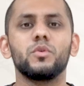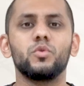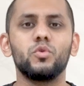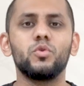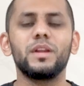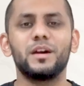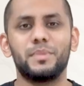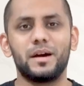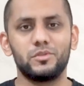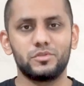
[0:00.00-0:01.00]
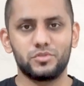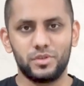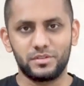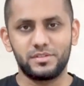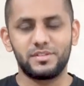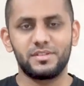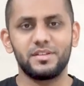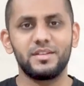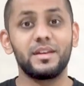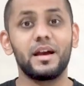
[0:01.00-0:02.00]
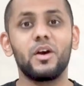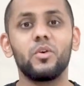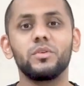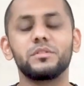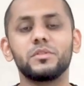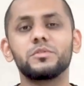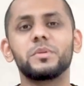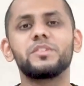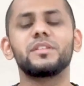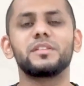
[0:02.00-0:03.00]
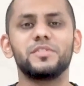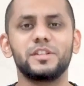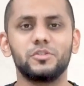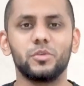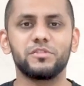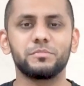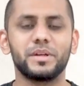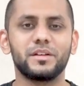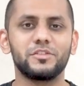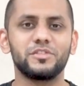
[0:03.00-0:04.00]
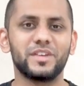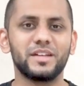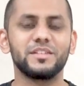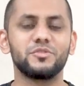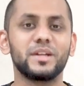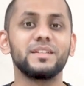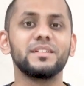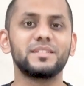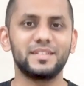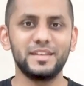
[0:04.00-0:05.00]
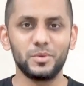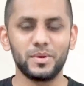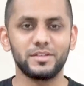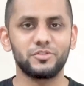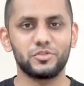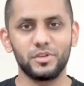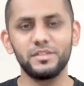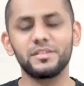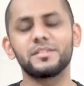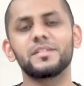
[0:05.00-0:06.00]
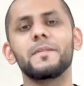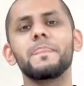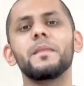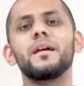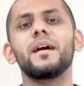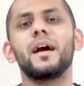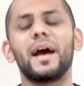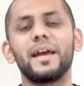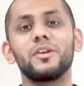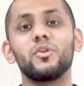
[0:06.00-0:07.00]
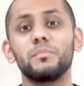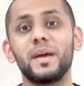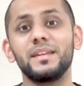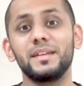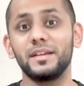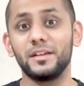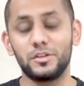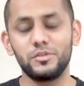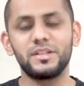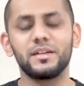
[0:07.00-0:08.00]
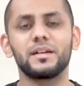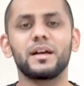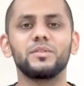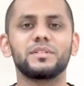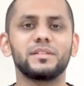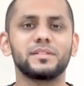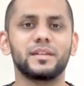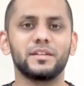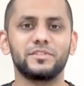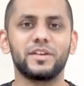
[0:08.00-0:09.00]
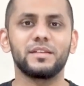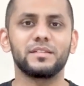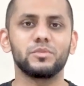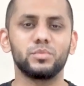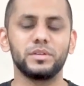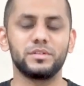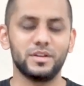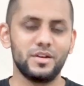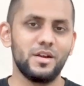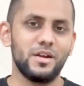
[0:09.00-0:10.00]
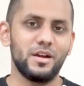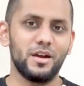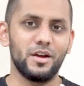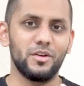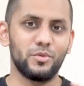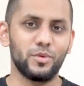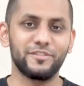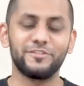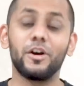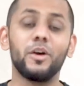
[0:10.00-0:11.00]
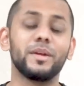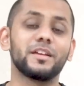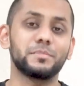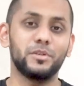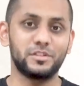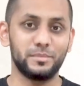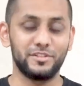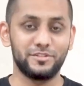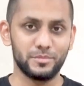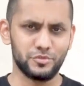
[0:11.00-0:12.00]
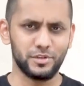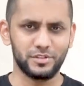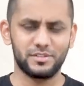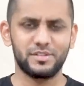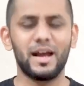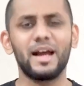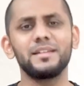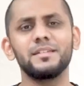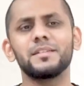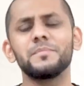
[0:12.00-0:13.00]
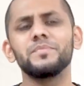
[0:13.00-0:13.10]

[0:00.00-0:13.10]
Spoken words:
all about trusts. Now, don't switch this video off because you've heard the dreaded T word, trusts. I know many, including accountants and advisors, would run far away as possible from trusts. And